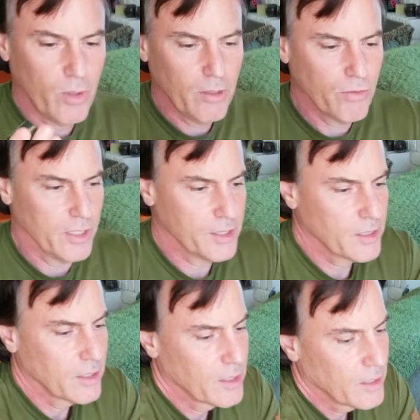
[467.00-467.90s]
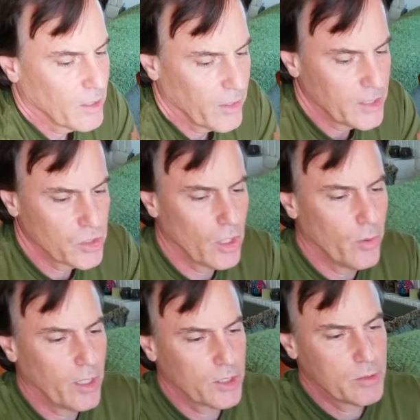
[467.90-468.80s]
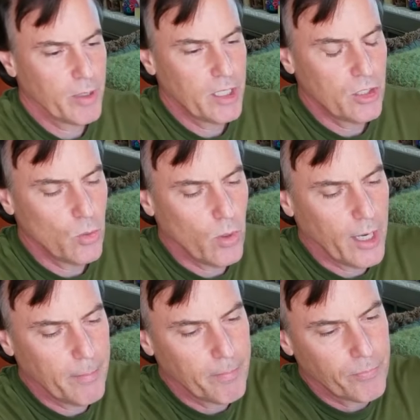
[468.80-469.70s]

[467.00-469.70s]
need for this. All right, so, and I'll explain to you why.